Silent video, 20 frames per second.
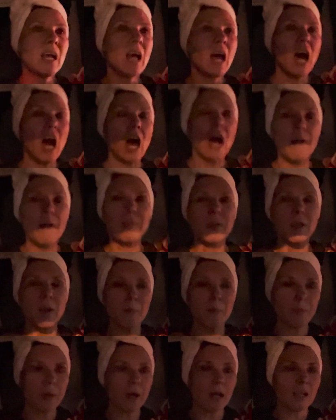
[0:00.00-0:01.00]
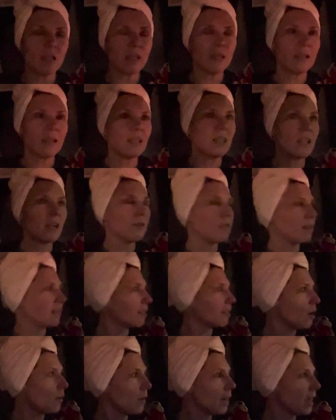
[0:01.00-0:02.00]
Um, but, you know,
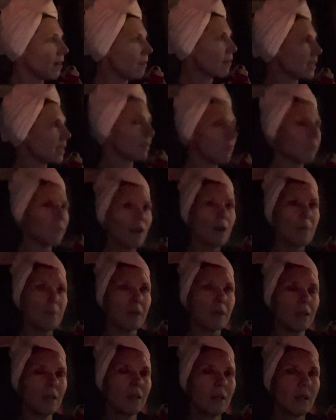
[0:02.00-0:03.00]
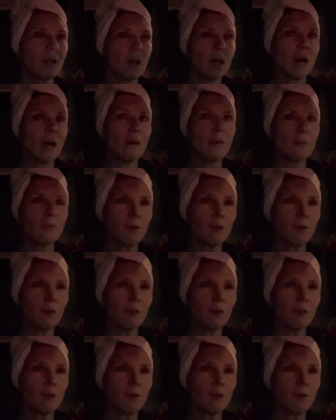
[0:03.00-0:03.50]
this whole area from uh,